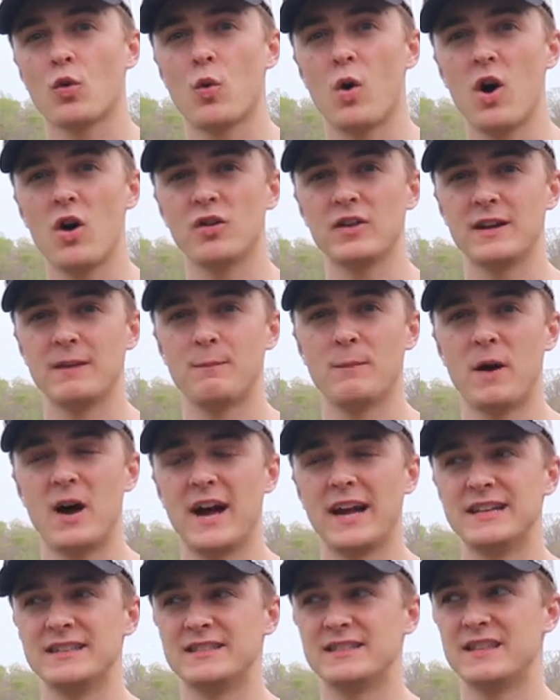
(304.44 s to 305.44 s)
quality
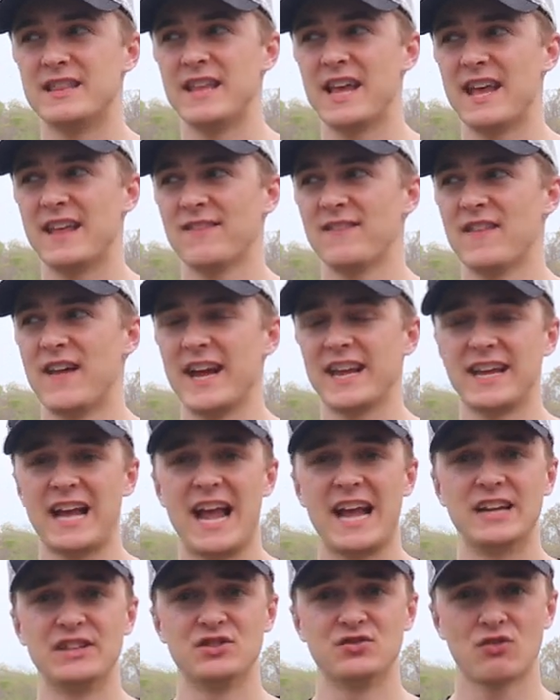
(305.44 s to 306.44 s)
bites than like
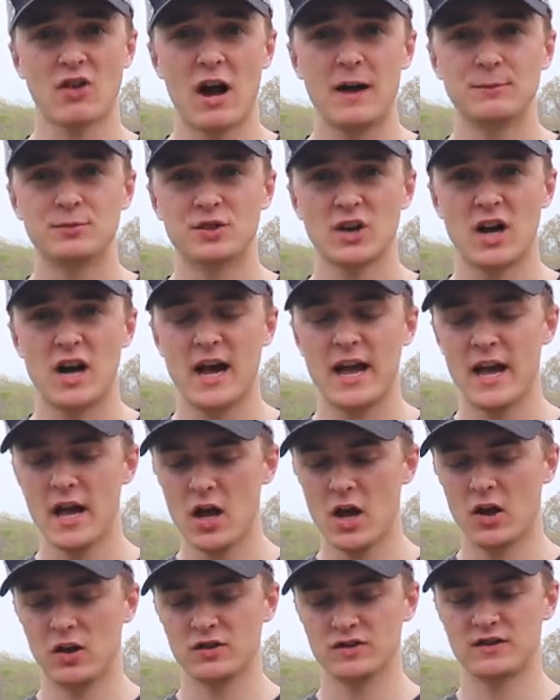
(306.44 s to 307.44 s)
a drop shot
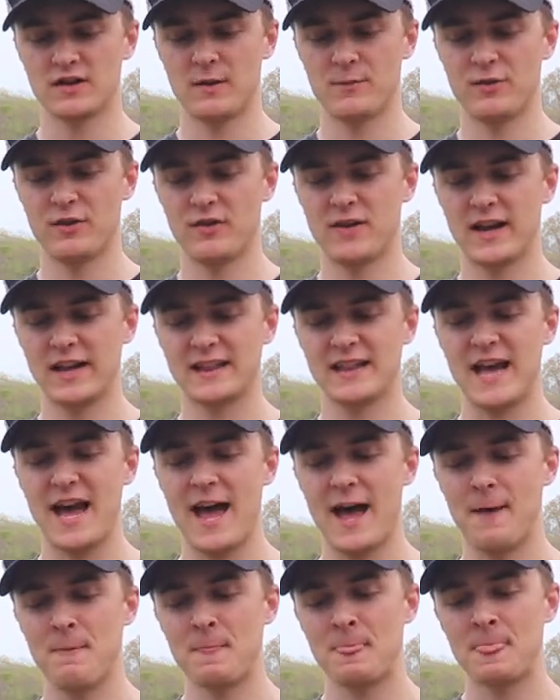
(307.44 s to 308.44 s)
or something like
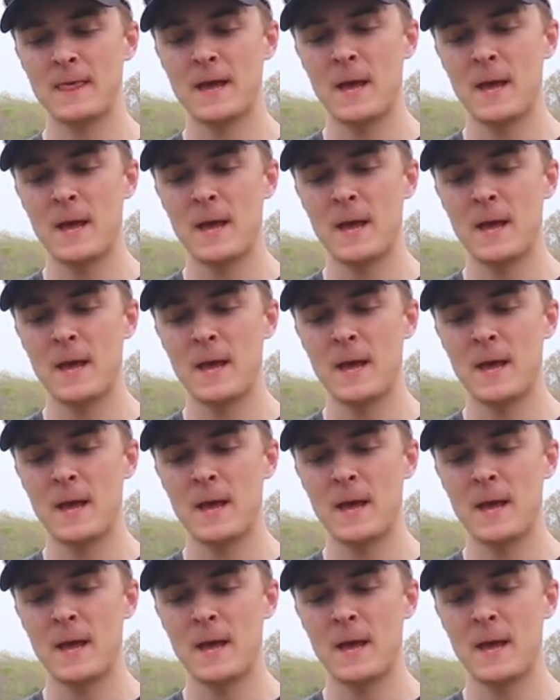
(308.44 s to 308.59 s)
that.